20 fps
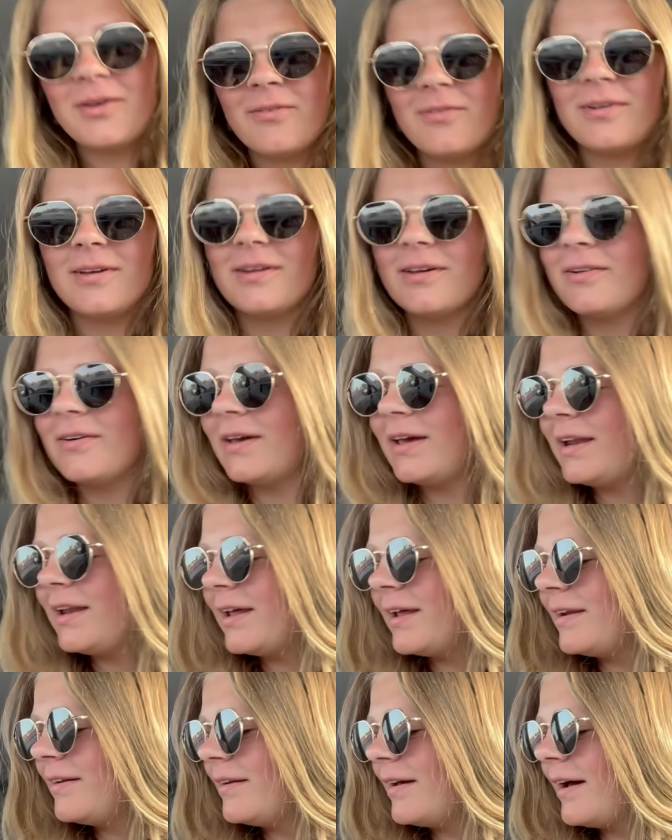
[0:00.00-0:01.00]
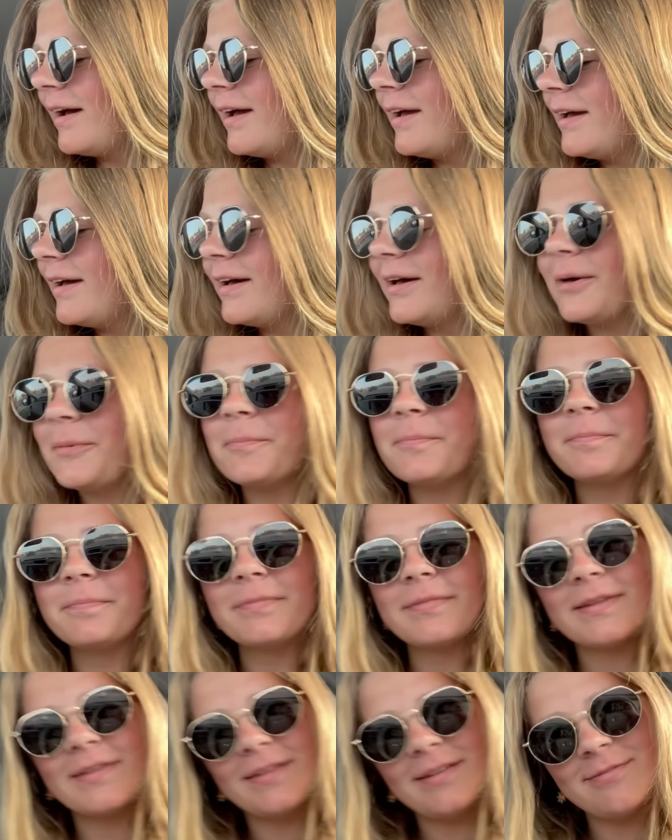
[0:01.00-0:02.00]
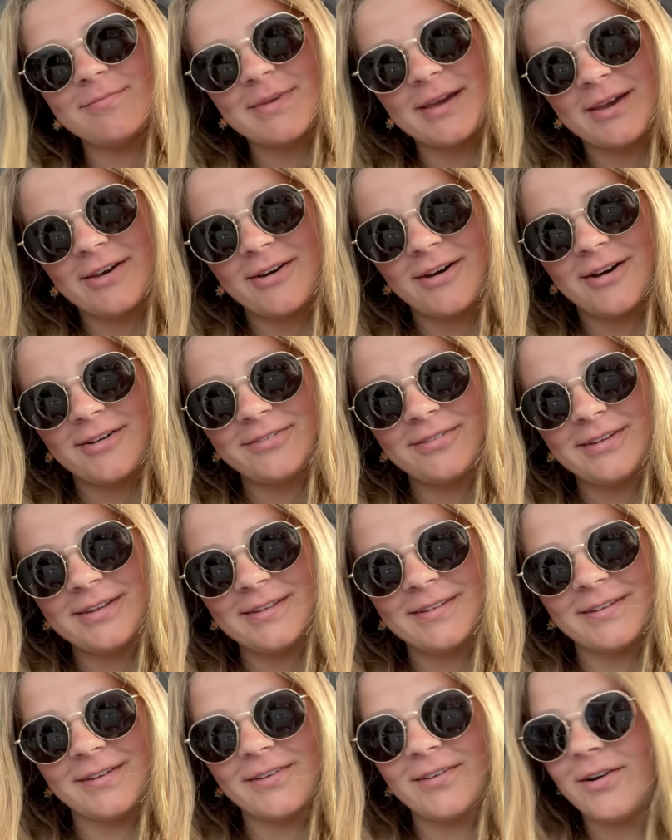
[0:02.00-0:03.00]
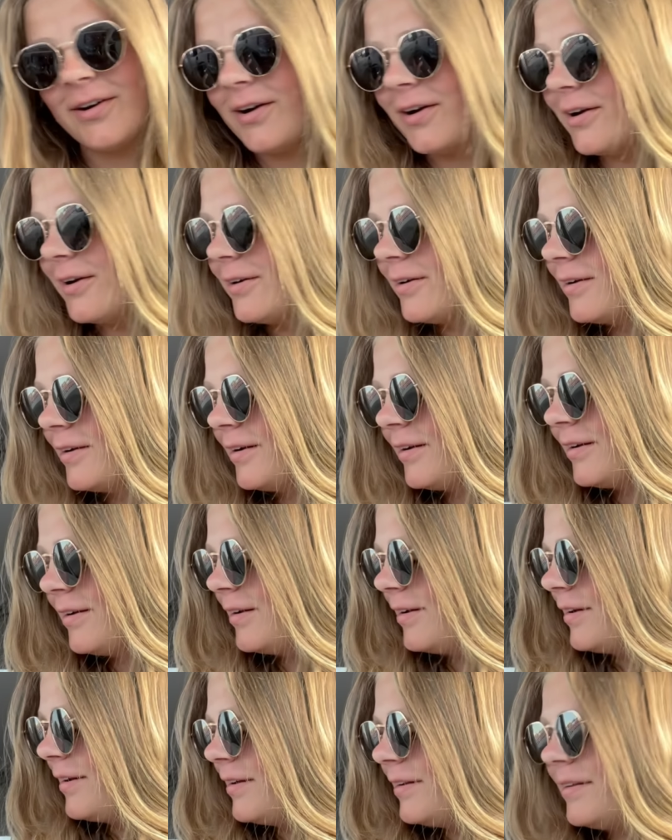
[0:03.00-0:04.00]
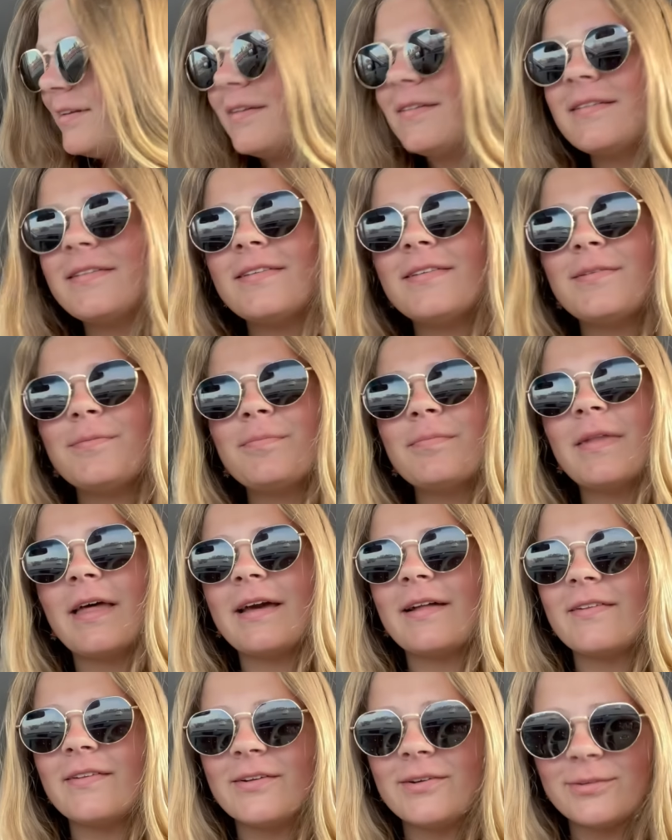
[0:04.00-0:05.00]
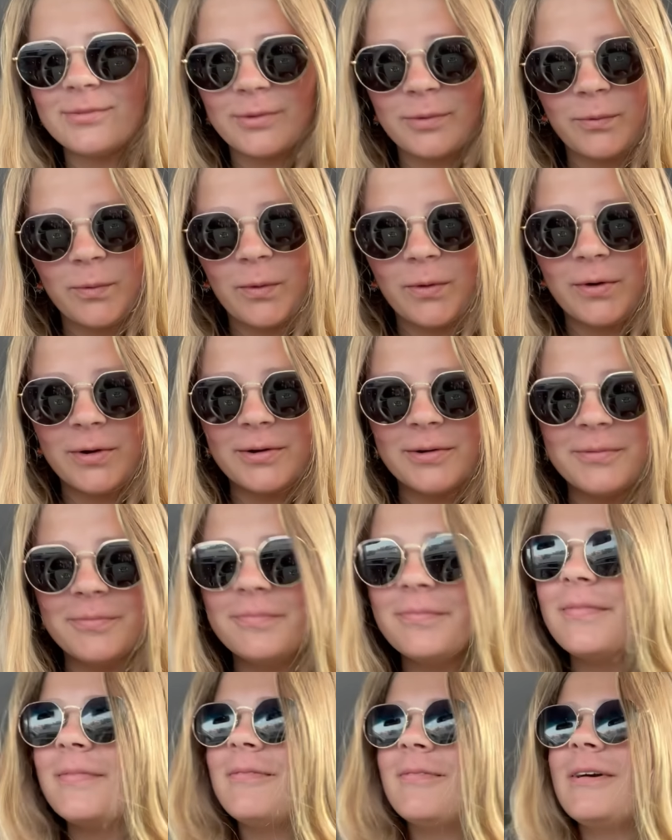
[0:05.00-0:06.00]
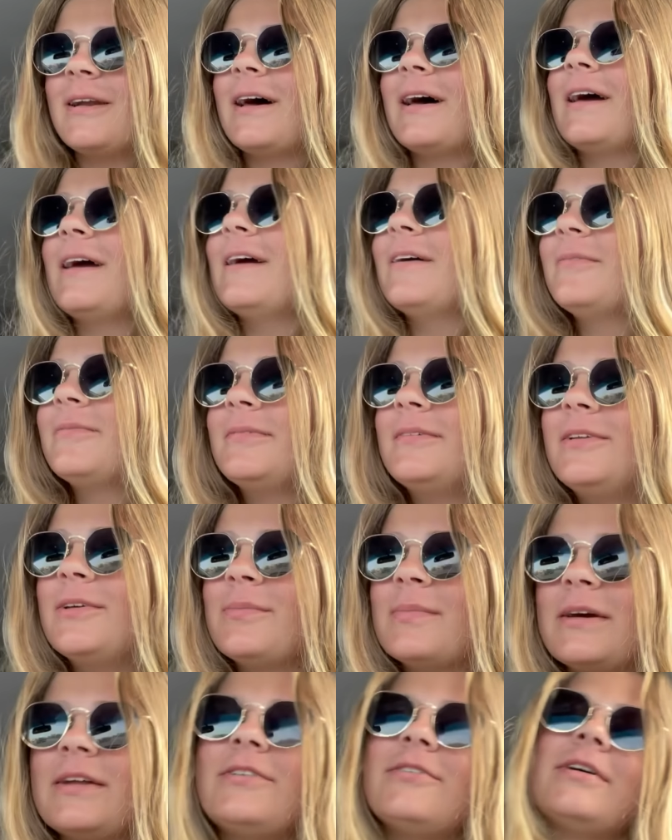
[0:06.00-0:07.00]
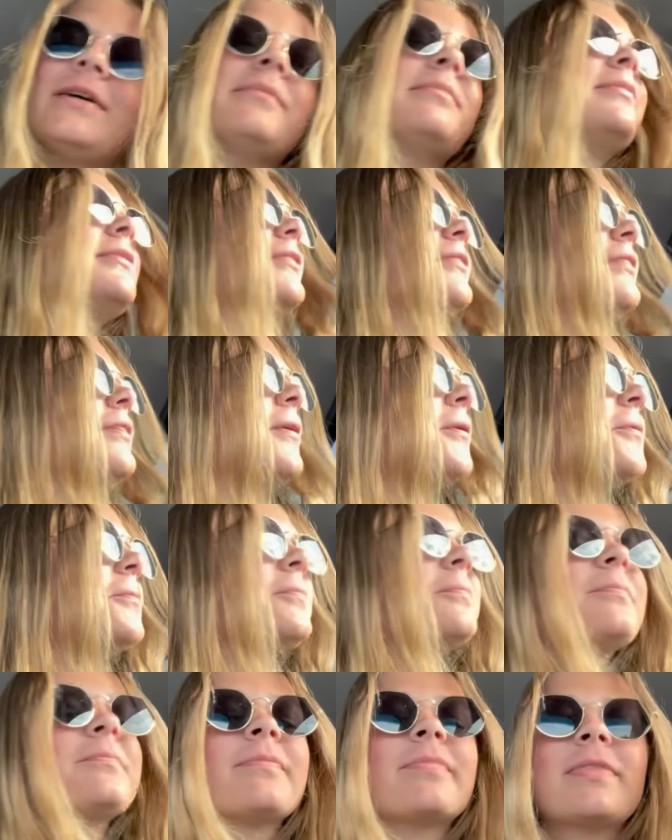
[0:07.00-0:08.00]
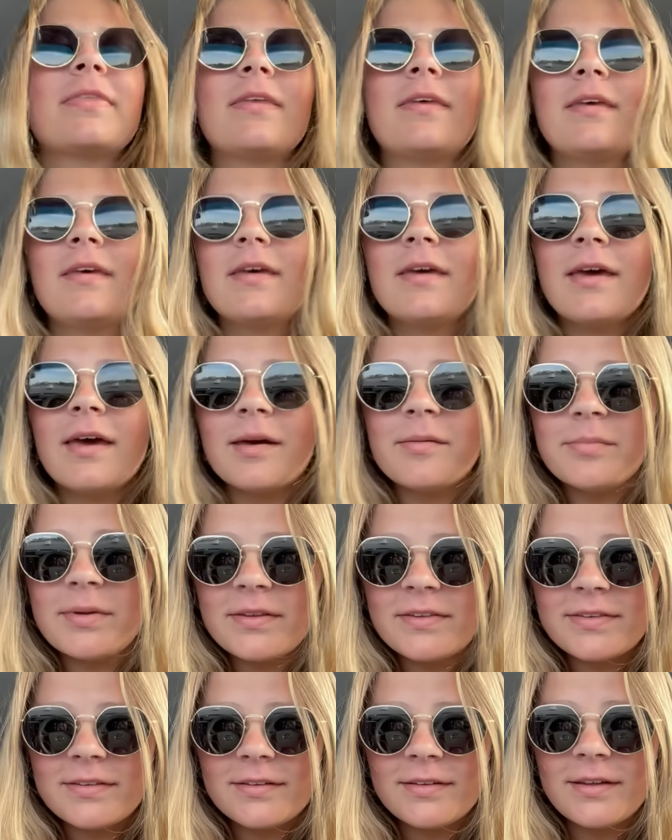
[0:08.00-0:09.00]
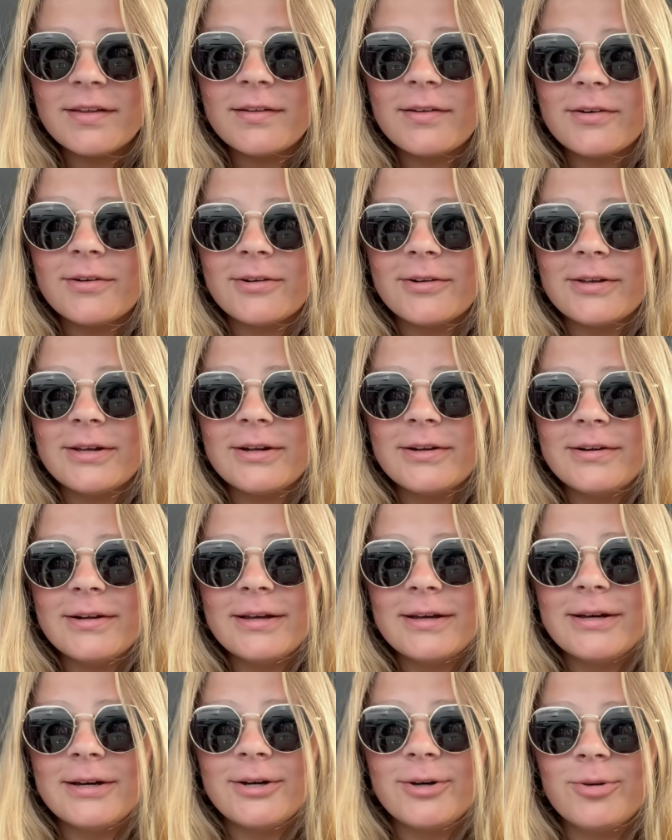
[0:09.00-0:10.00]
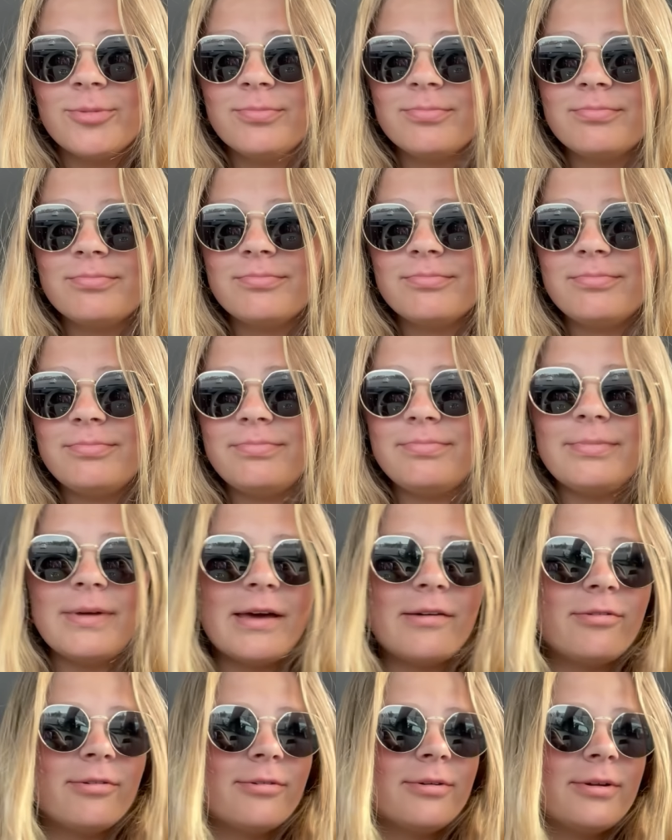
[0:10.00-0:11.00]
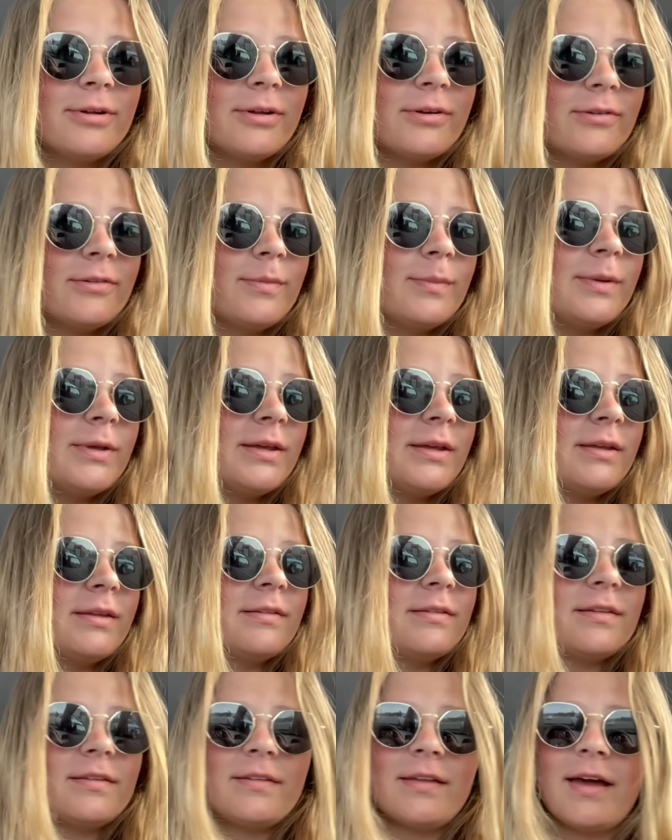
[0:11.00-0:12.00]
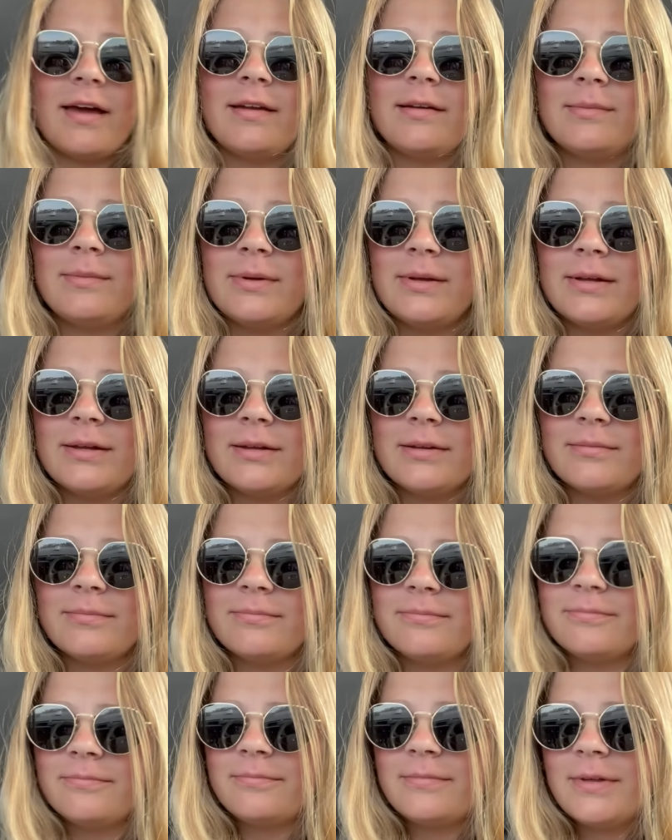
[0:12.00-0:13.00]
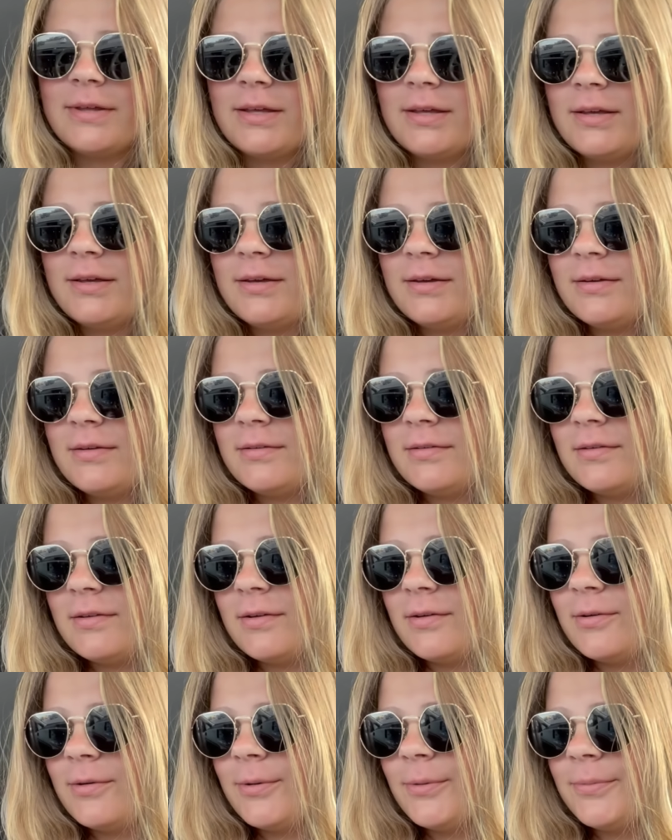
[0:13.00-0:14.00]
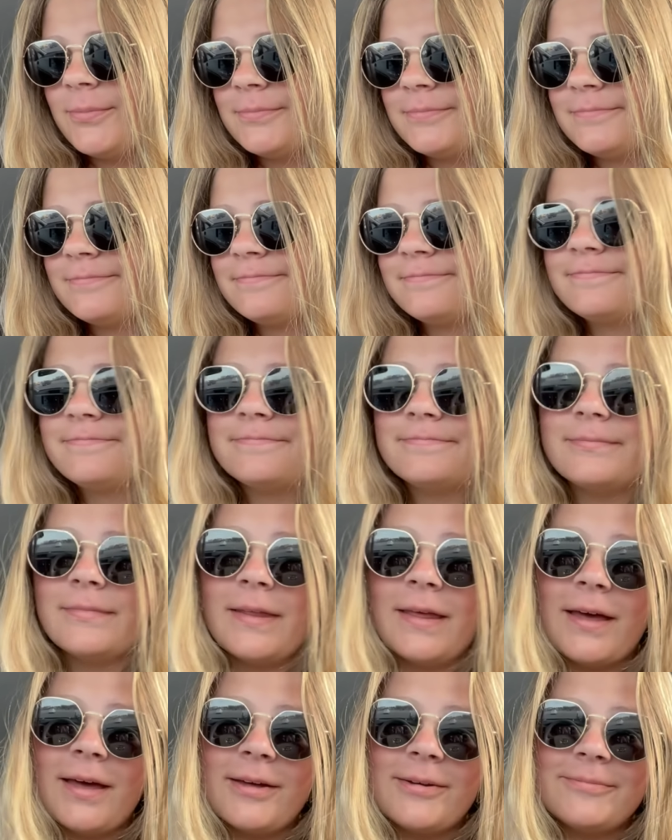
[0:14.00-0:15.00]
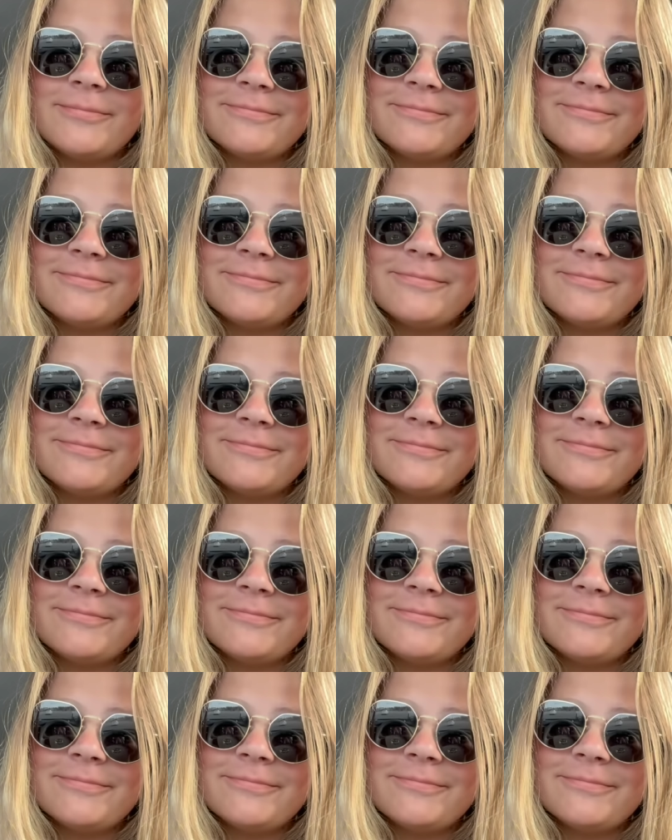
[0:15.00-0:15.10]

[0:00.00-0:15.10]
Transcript: We're gonna hit it. I um, leave my coffee in the car. It's like a little reward when I do my trips. So I'm basically a local here now. Everyone knows me and says hi to me. So, yeah.